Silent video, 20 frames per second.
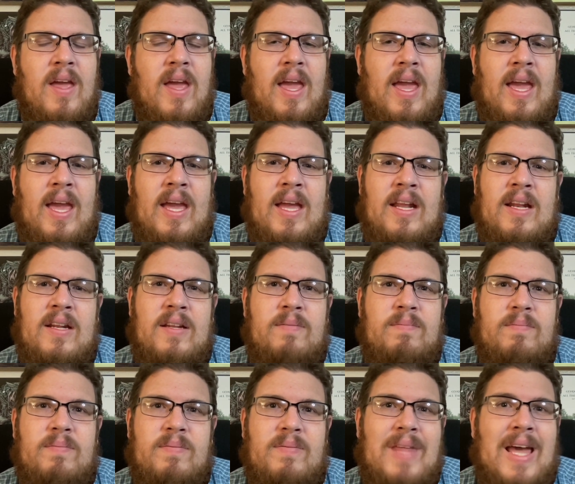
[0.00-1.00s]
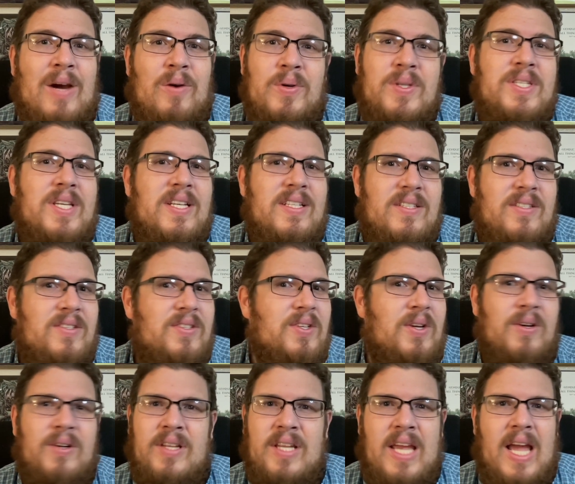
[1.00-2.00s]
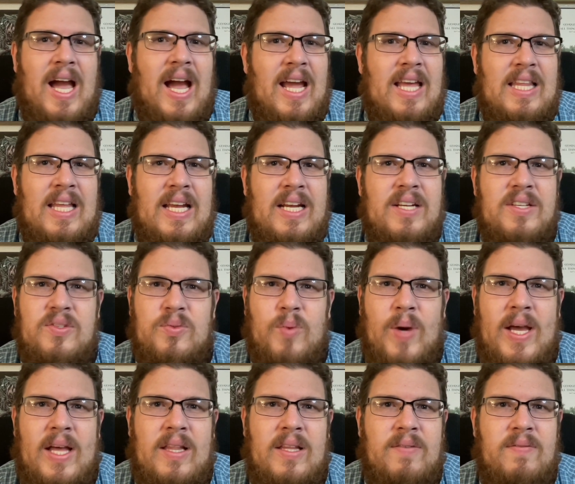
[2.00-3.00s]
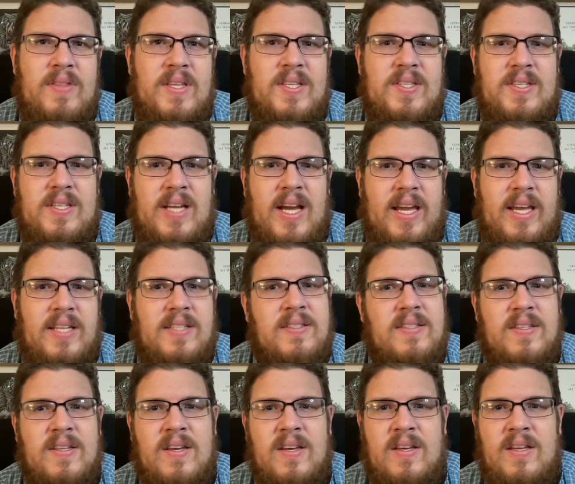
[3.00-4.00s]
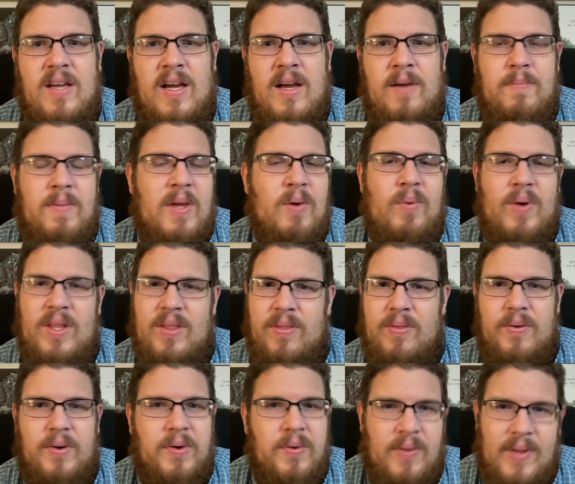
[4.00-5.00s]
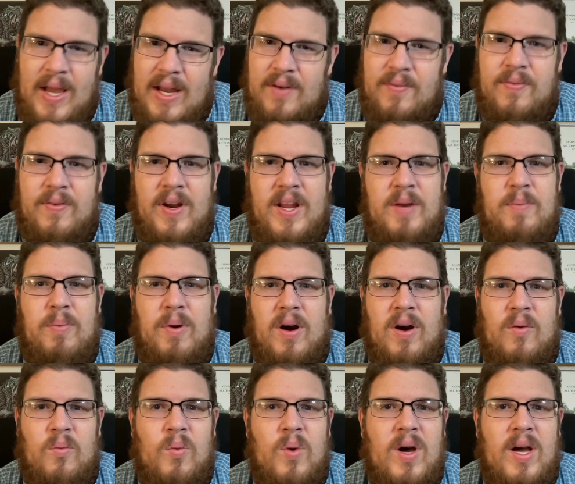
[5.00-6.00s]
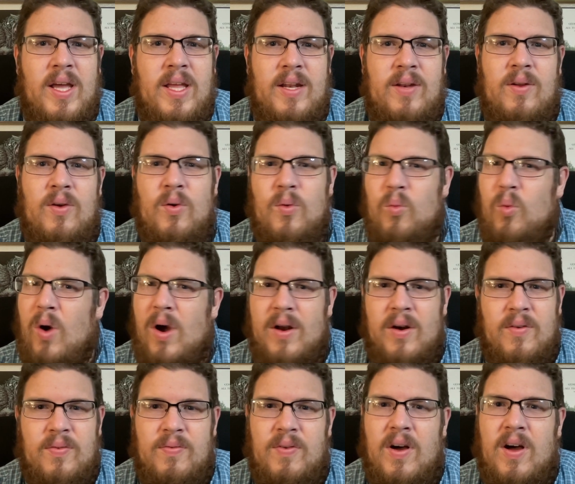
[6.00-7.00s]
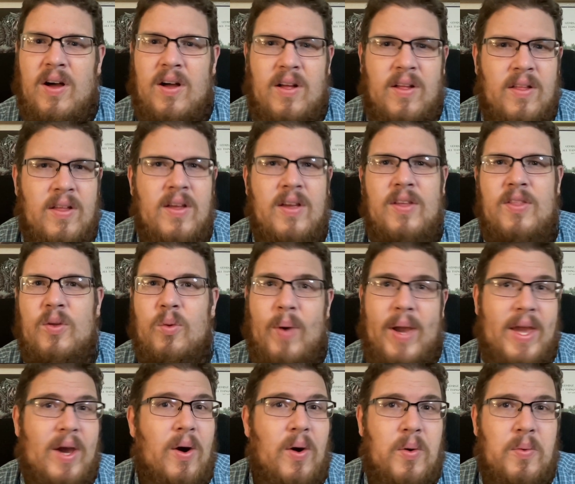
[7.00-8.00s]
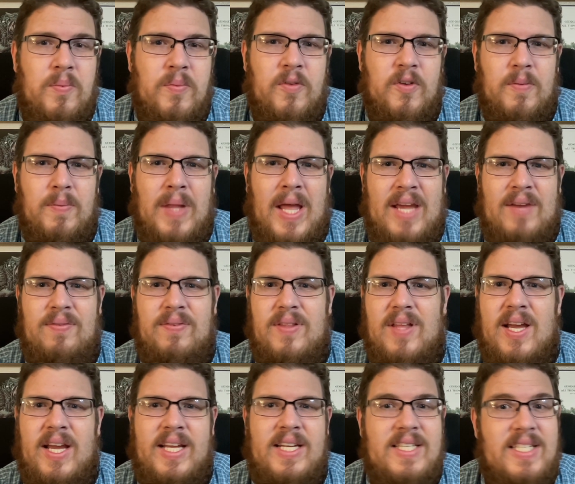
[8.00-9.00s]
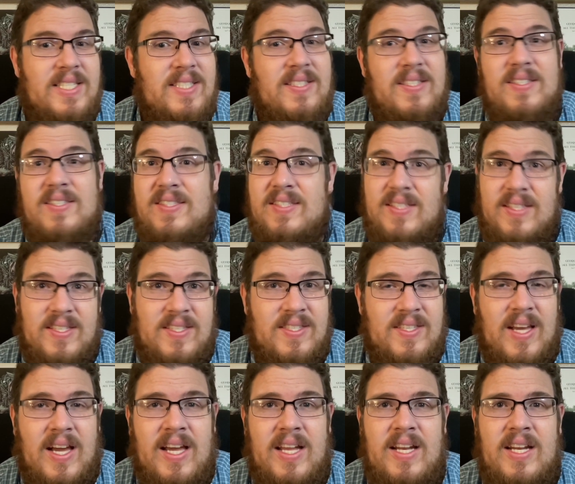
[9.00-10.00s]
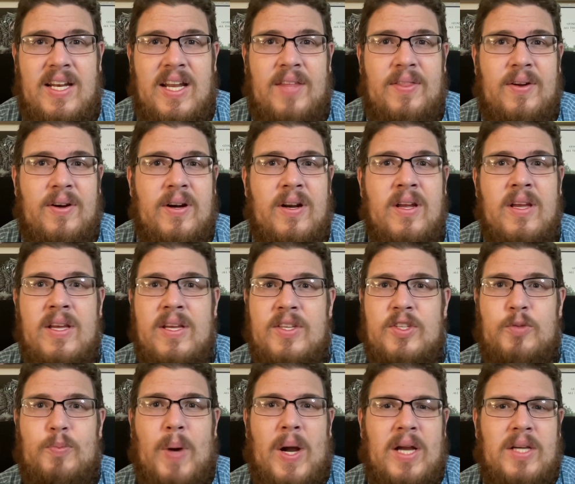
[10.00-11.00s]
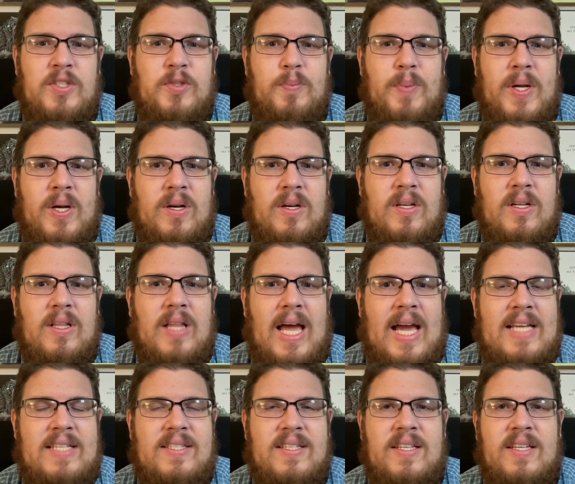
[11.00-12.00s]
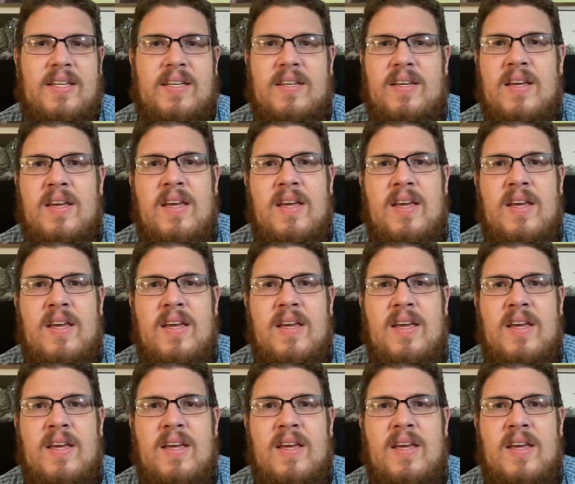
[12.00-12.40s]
And that was certainly a highlight as well of this night. They went through Not Afraid Part 1, Waterfall, The Way Home from Lifeline, Distance to the Sun, another Spockspirit classic.